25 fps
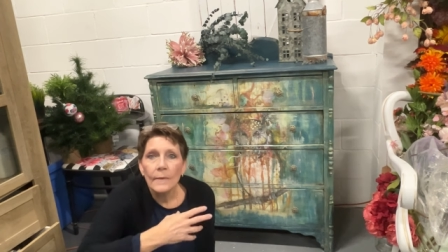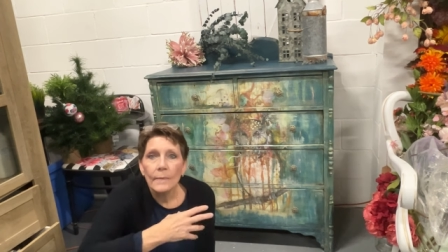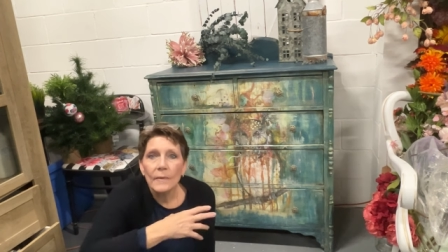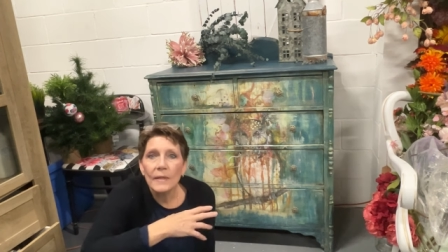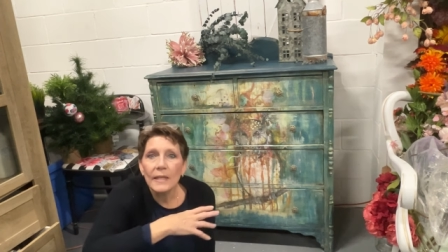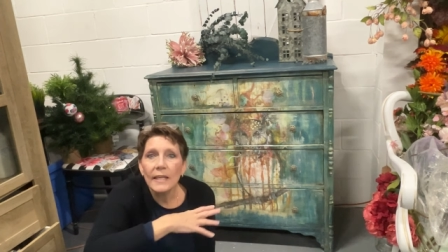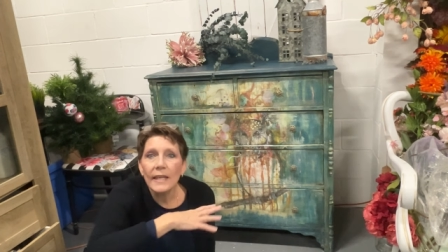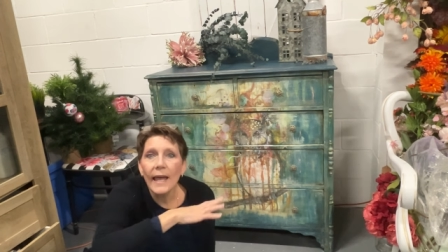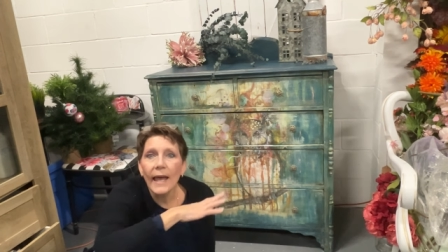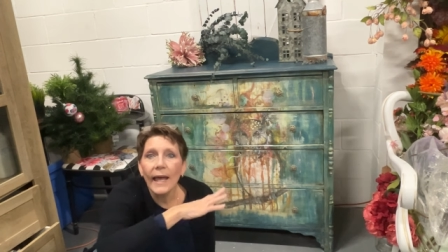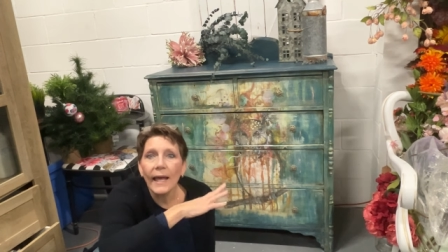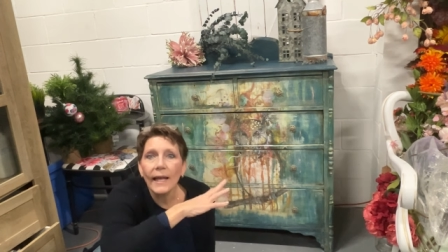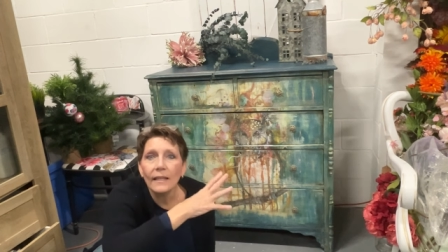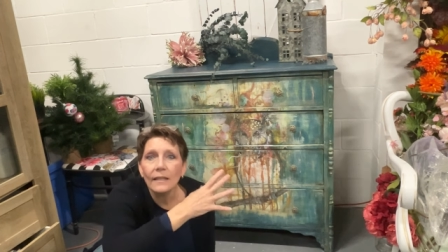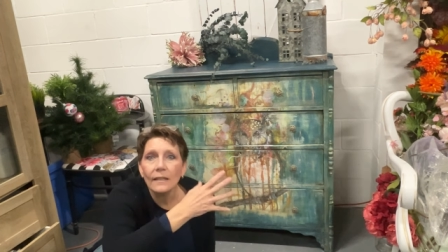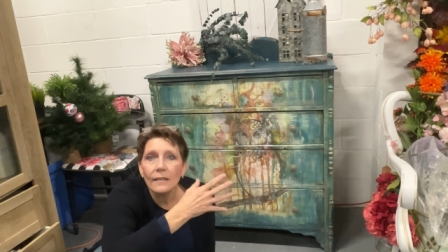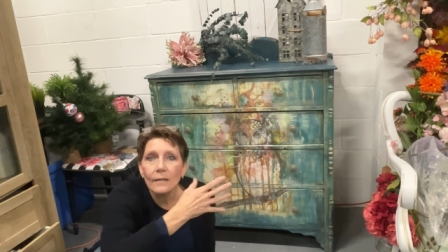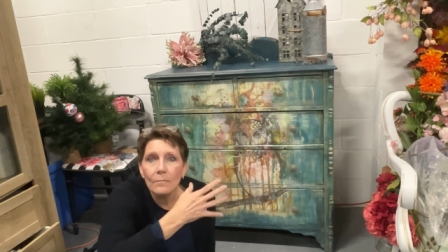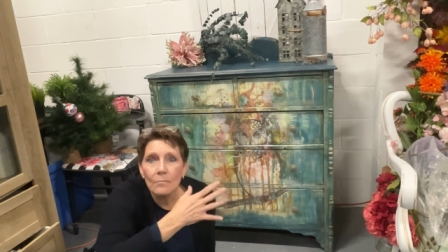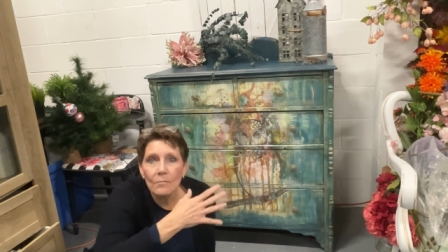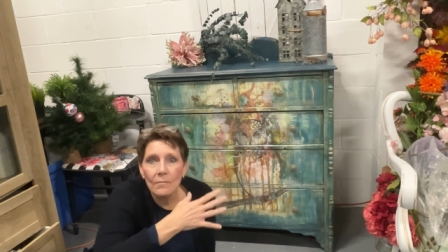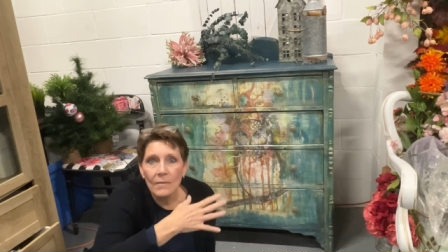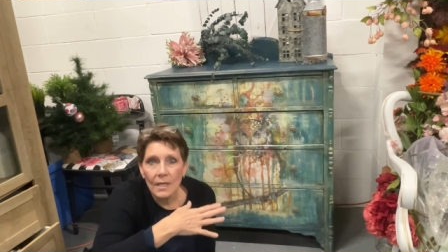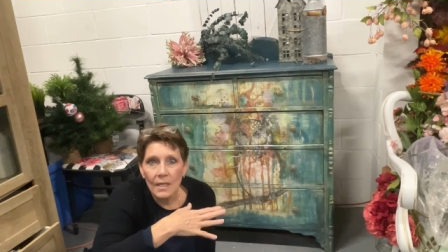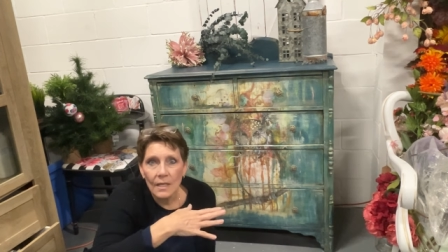the
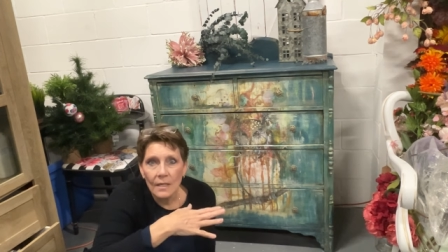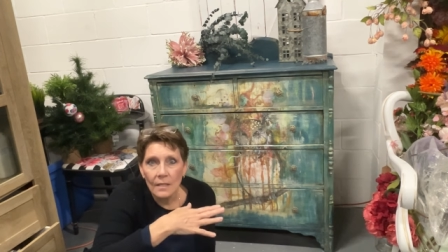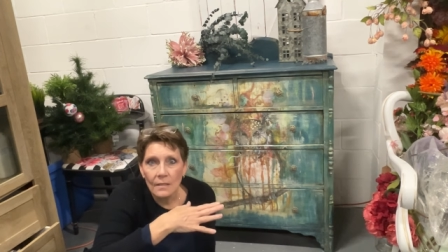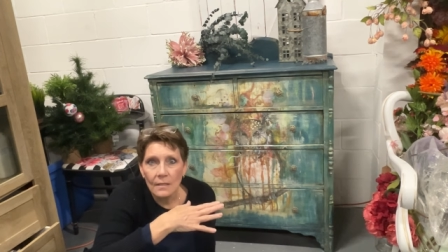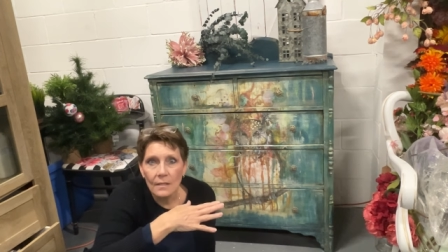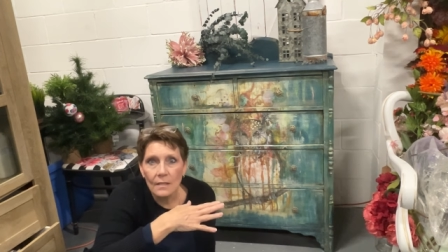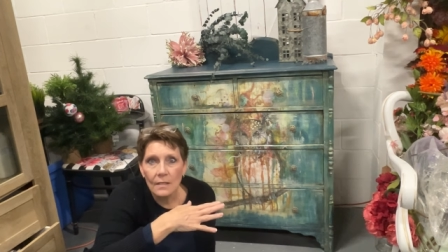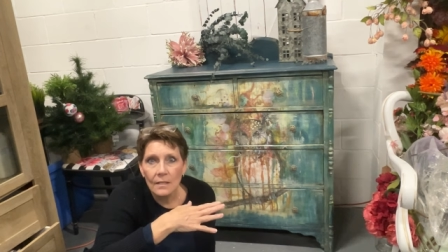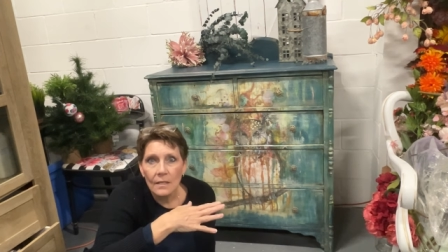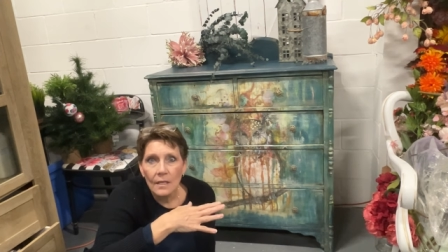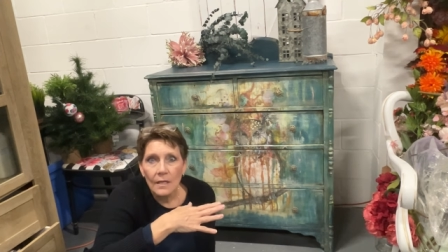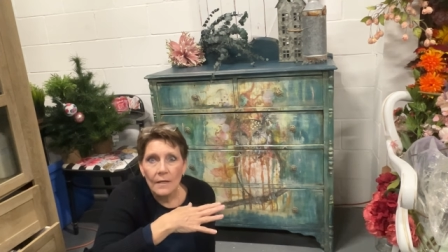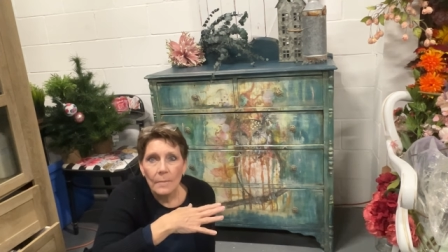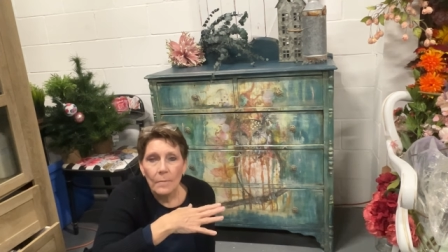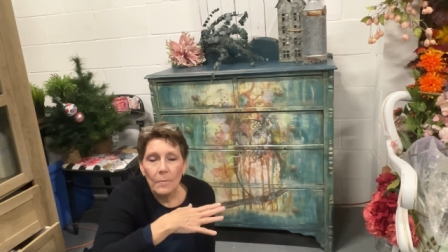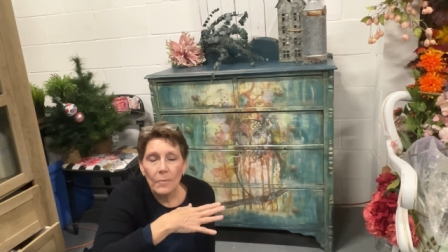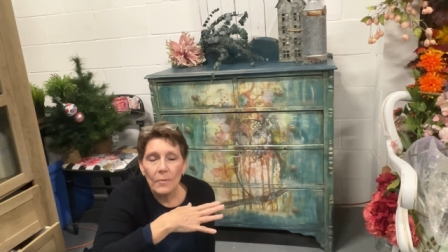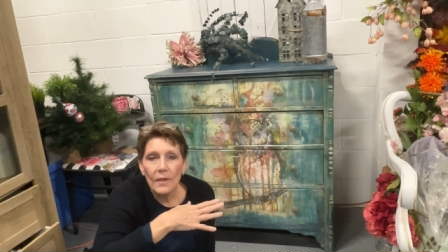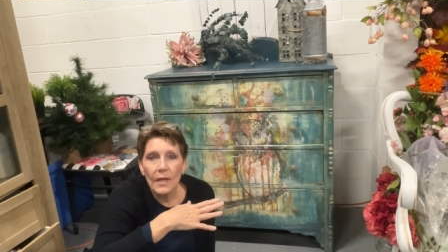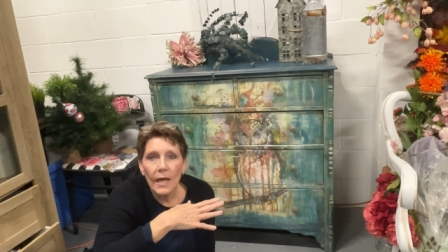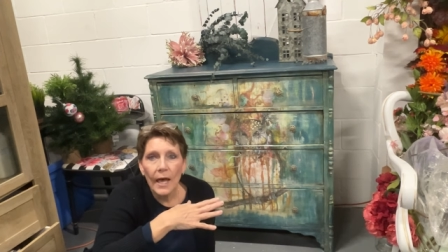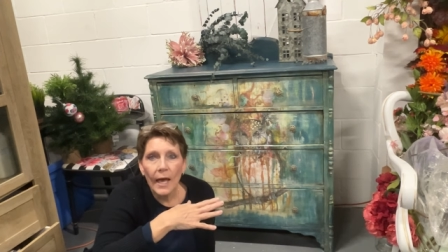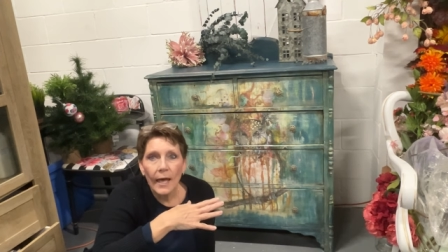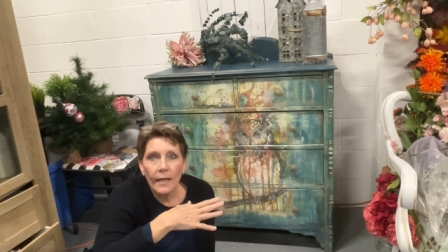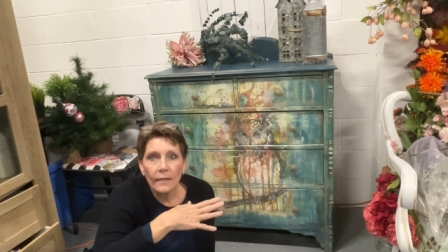elements
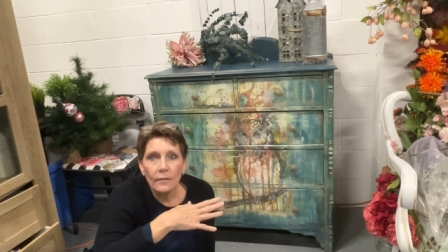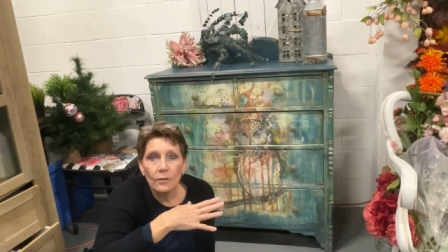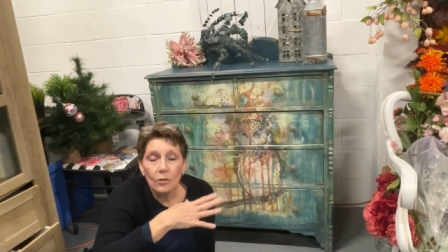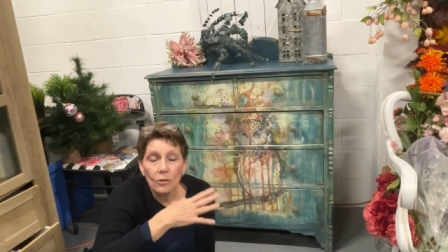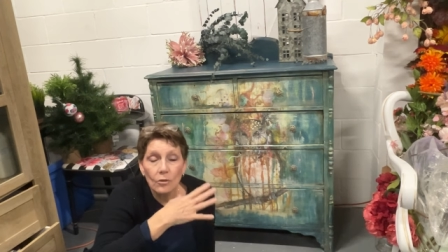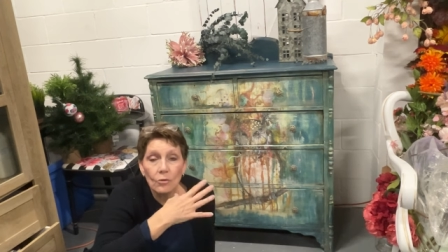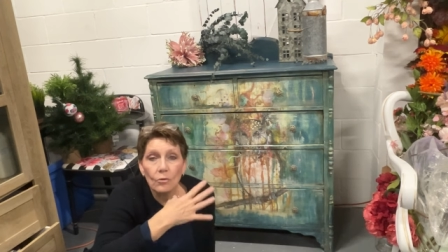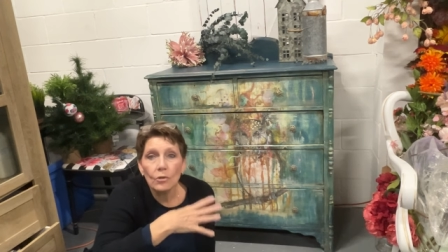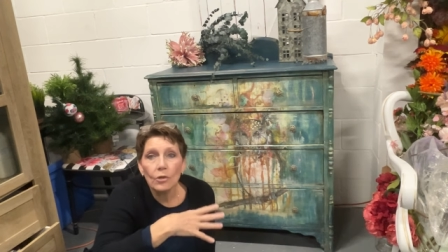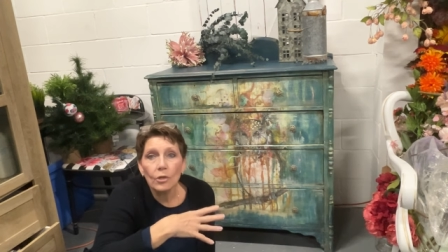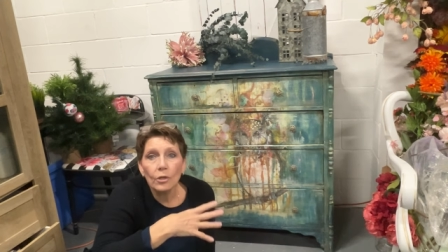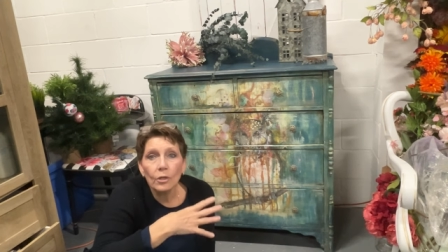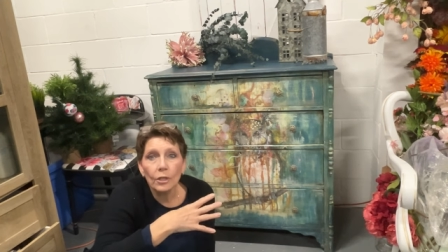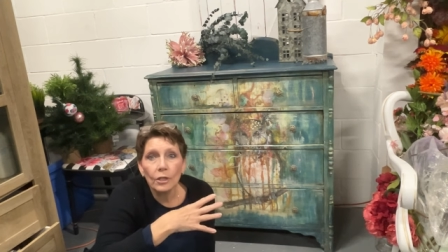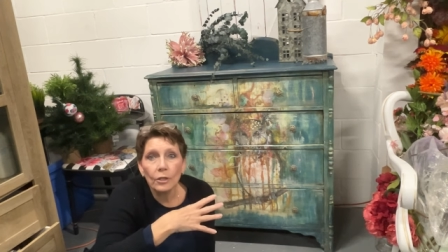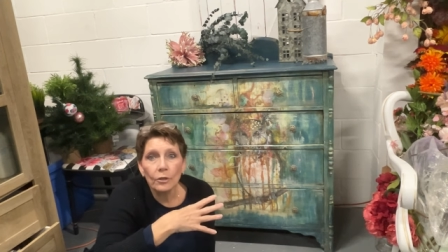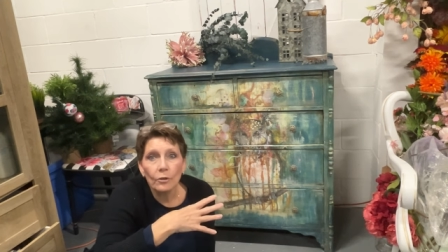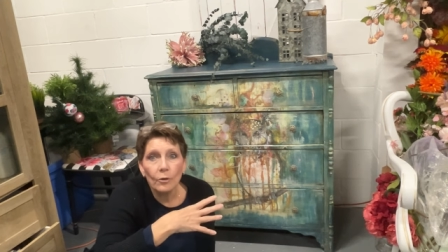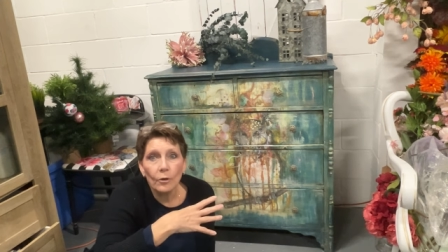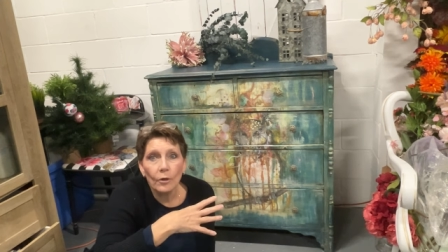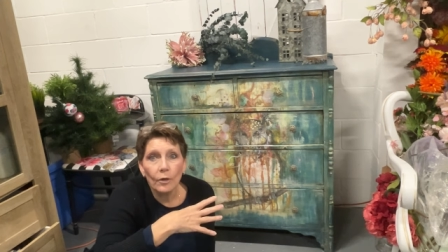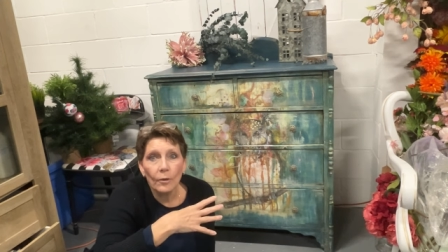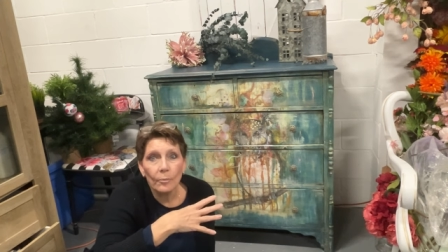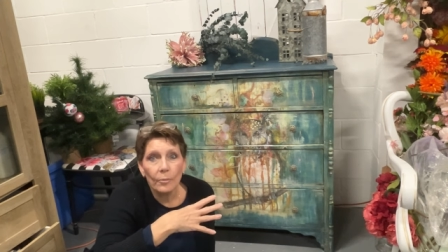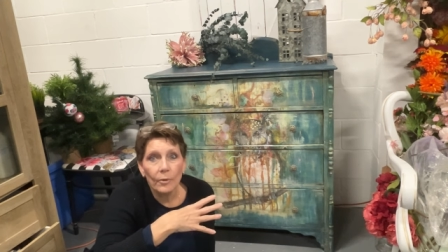that you could
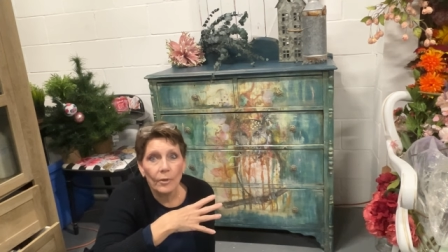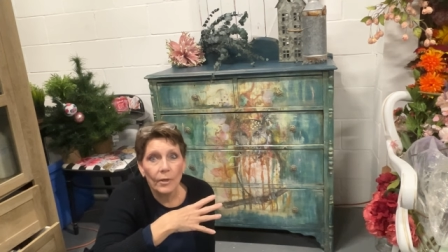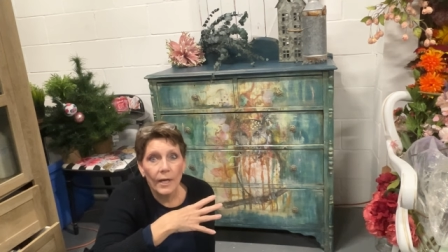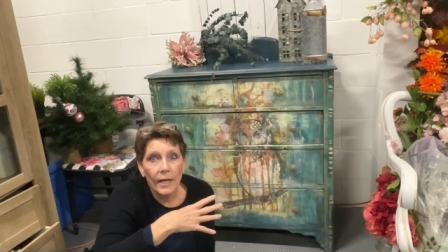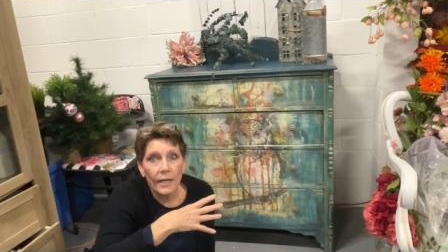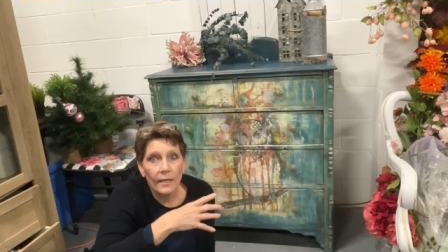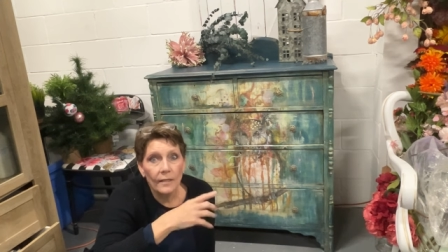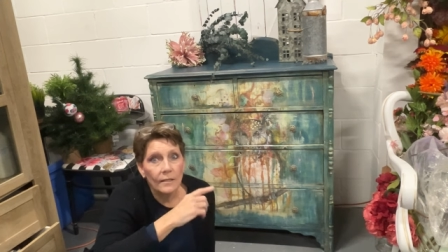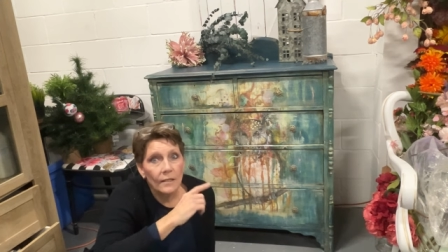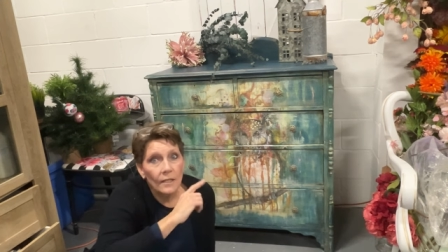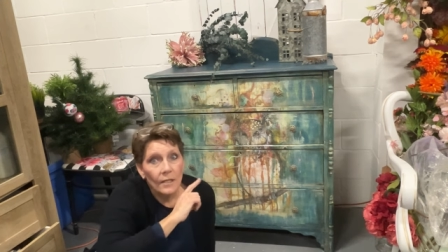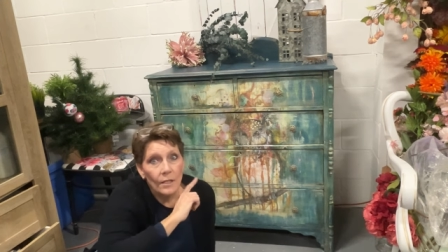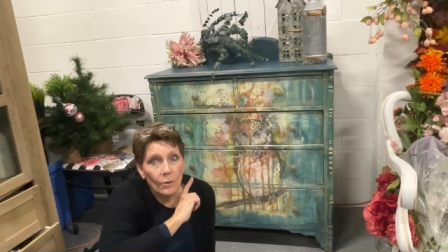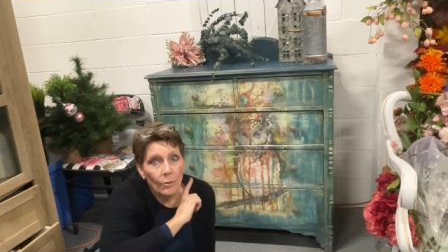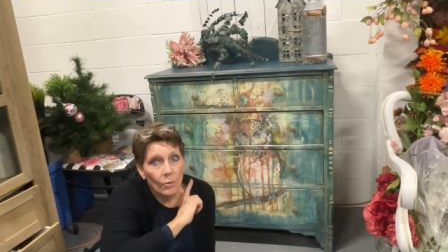incorporate.